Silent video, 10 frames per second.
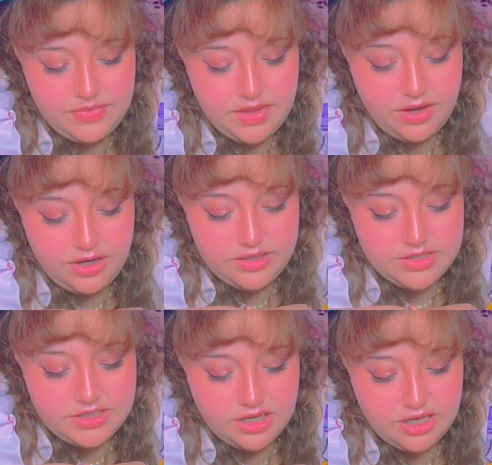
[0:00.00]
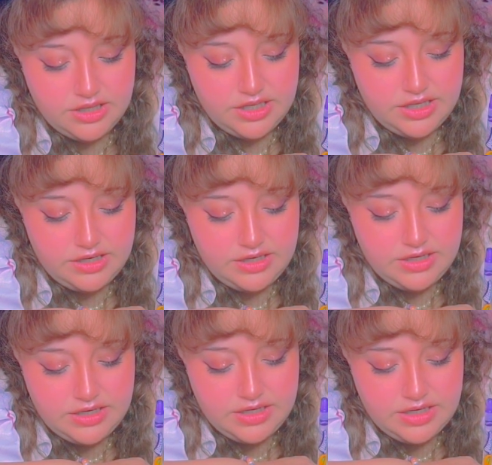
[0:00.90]
uninstall it
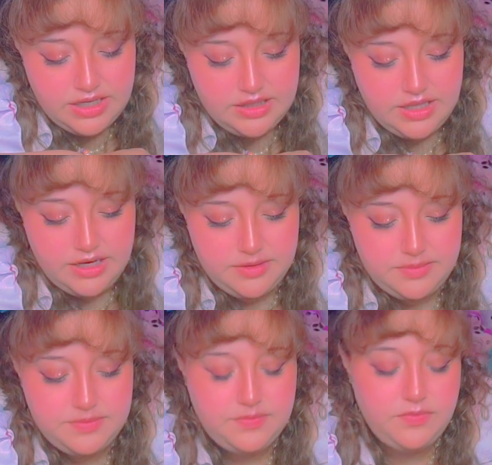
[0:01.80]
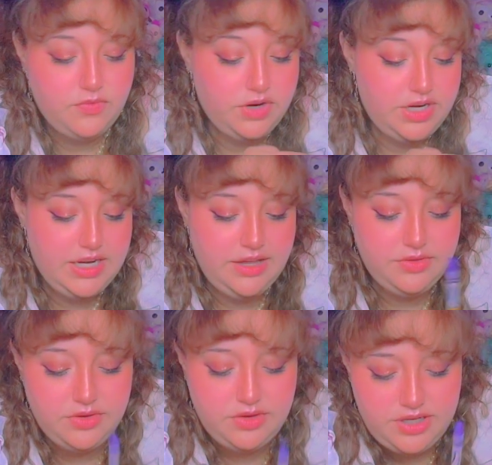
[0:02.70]
and then
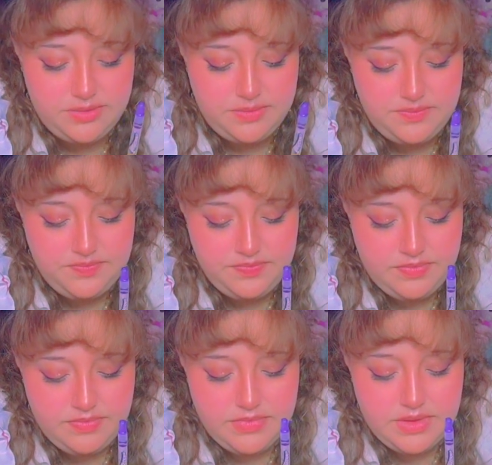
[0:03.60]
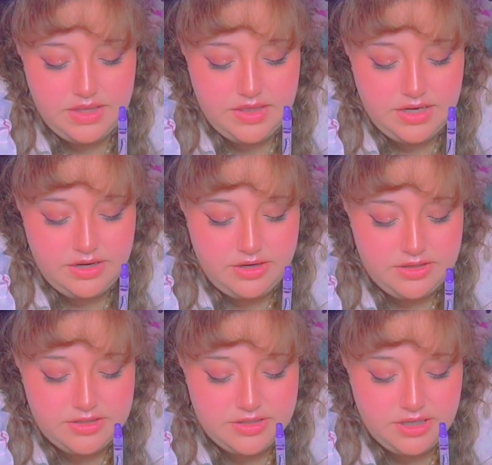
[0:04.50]
re-download it and then
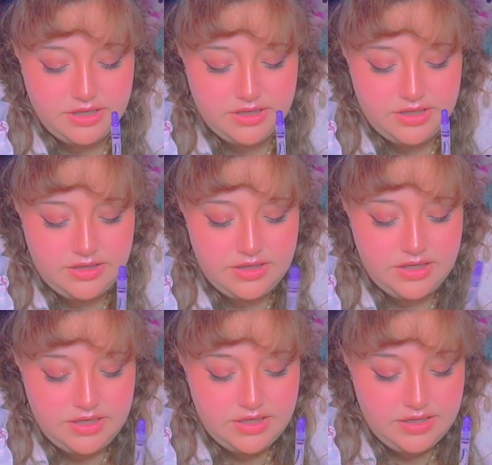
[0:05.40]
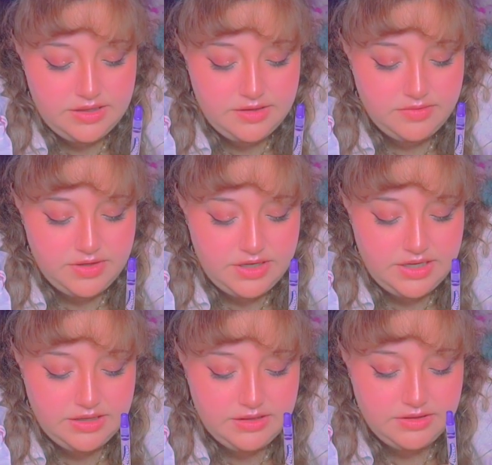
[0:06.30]
uninstall it and then
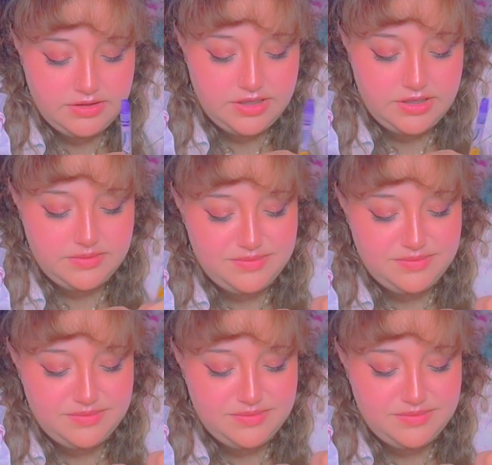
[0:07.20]
re-download it.